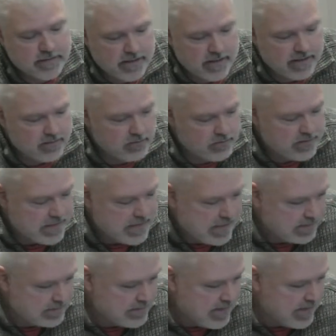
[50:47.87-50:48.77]
and looking
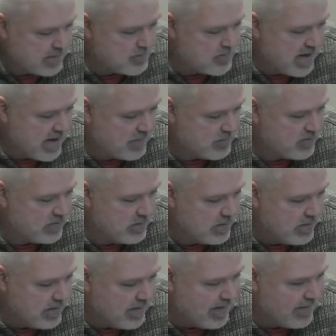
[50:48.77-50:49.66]
at that map,
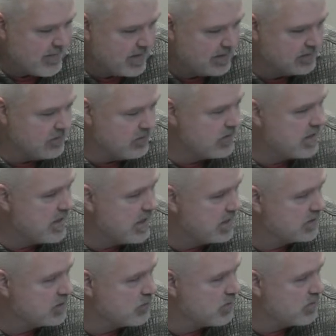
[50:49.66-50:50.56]
and then looking
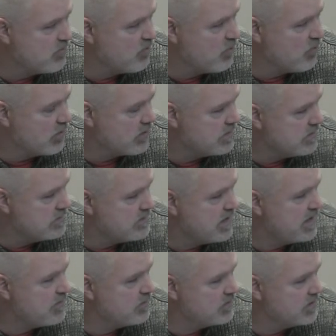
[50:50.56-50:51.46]
at the report and the
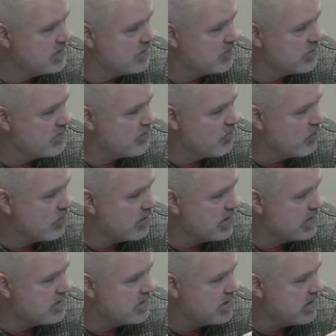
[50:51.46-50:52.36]
table in the
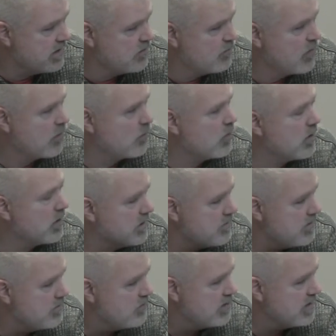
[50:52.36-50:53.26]
report indicating where we're
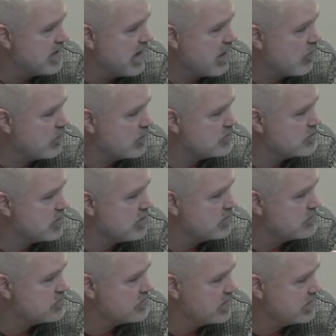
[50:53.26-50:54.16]
going to be putting our
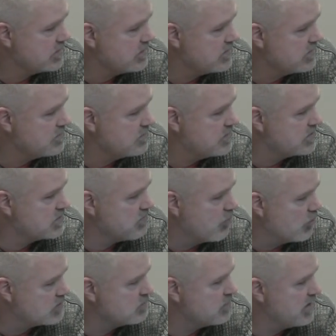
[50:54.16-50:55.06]
chargers, like the
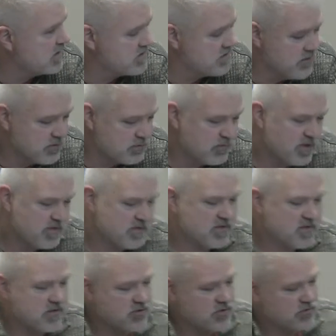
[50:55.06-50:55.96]
Sportsplex and those
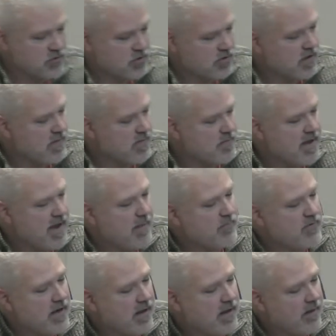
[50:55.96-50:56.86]
places, because you look on the
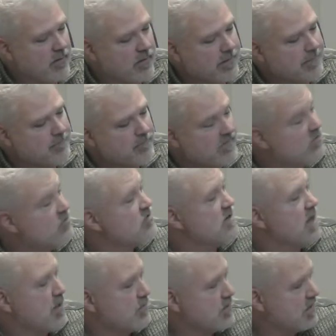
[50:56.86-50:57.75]
map now, there's
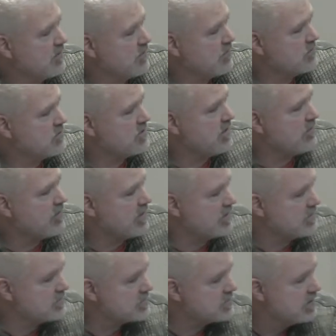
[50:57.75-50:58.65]
nothing in those
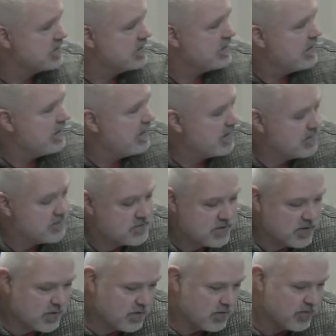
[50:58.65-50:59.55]
areas. And
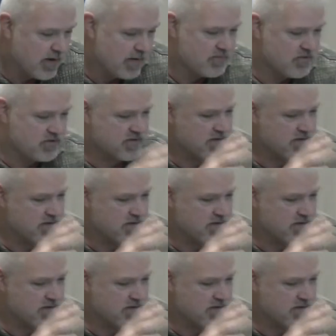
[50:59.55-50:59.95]
so I'm just